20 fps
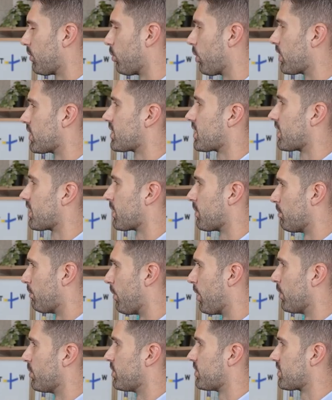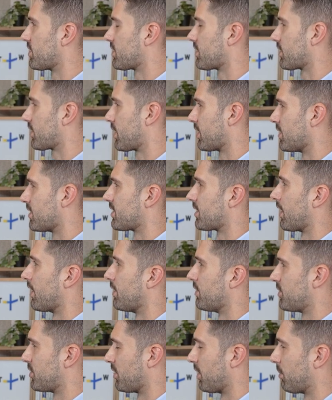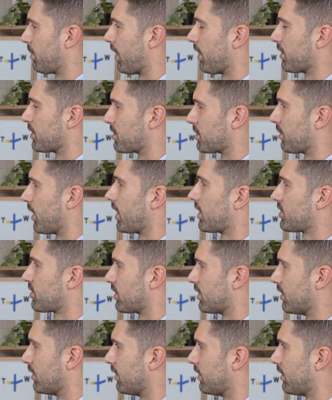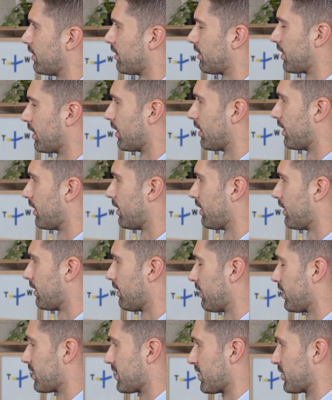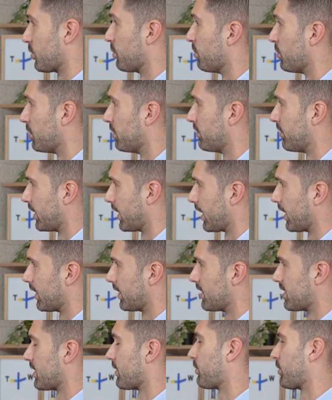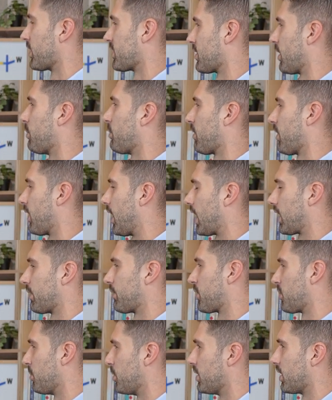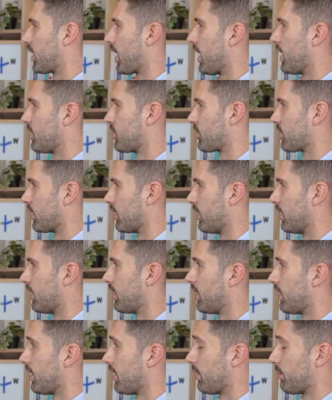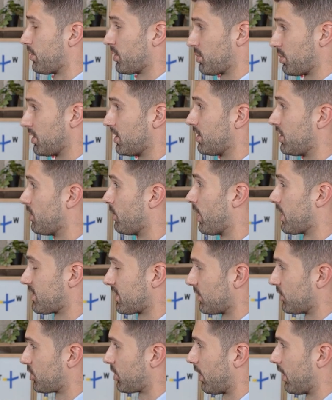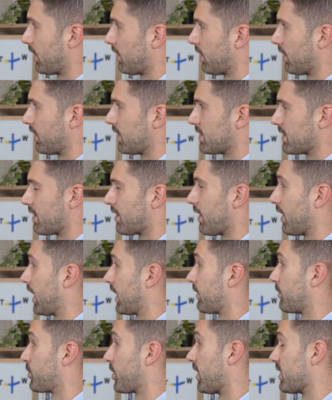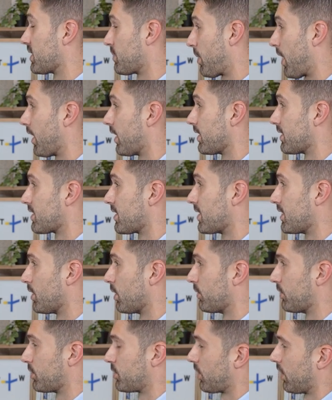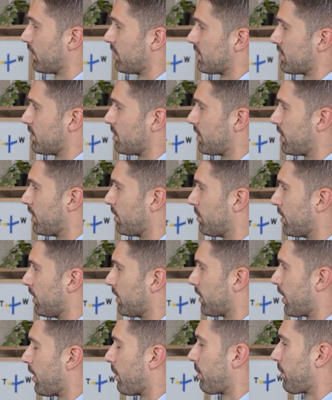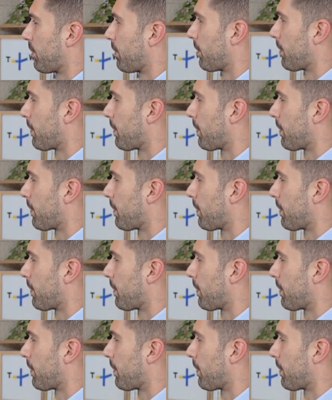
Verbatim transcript: what is it that most concerns you about the direction that this is all moving in? Is it, for example, the lack of communication between the US and China? Is it the lack of transparency over China's nuclear buildup?